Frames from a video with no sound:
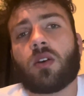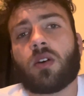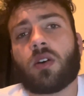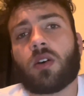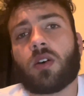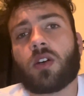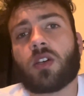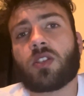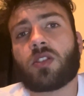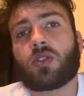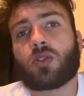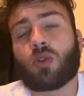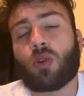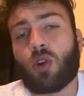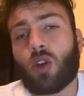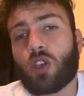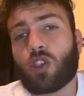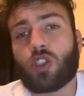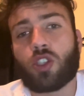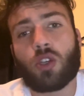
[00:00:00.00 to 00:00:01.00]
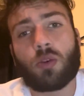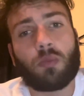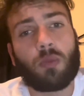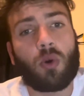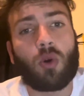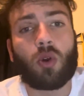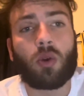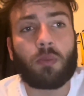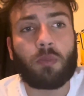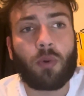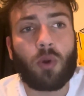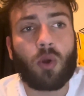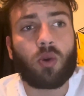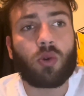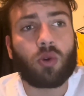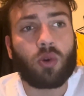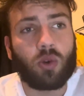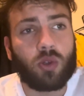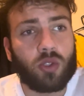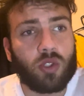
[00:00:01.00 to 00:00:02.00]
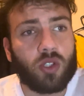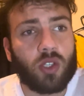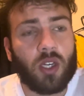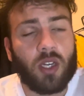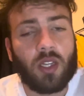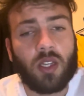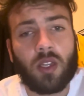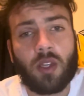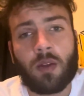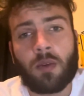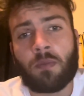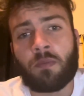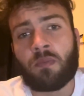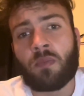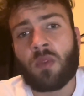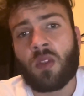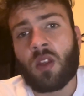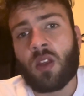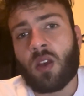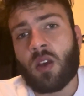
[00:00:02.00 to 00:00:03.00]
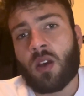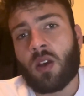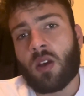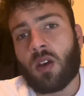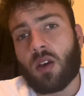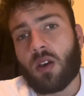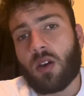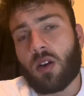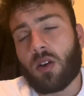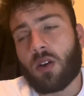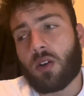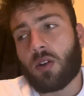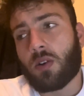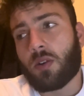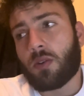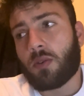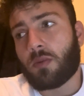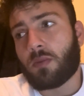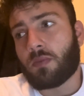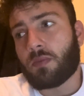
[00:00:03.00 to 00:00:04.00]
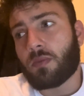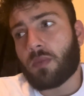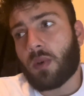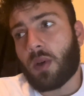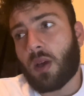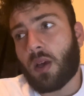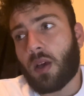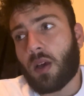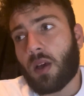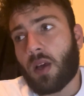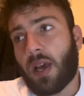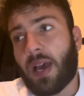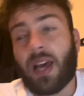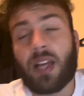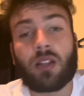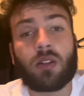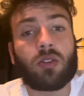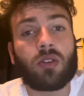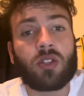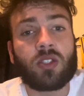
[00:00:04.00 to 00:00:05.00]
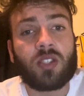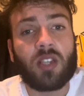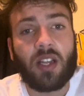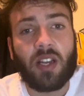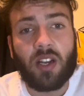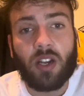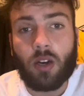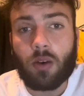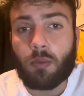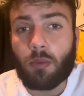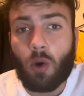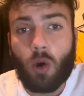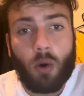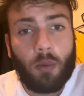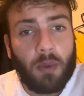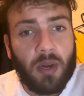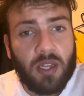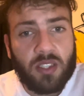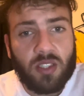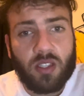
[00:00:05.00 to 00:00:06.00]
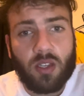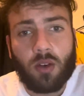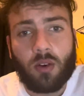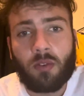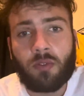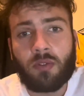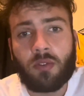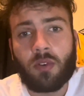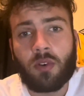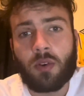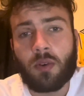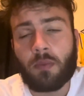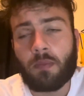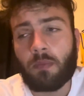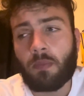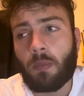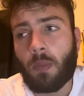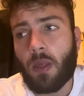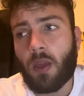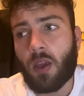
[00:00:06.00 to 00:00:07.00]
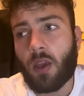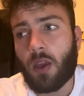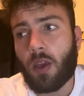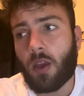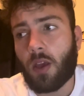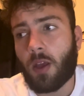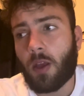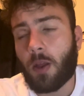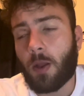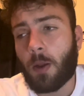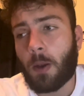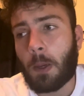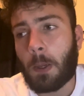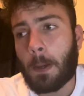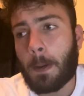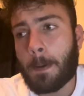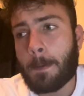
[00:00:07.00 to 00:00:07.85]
a scholarship or a pro contract. I had to set it up all myself, and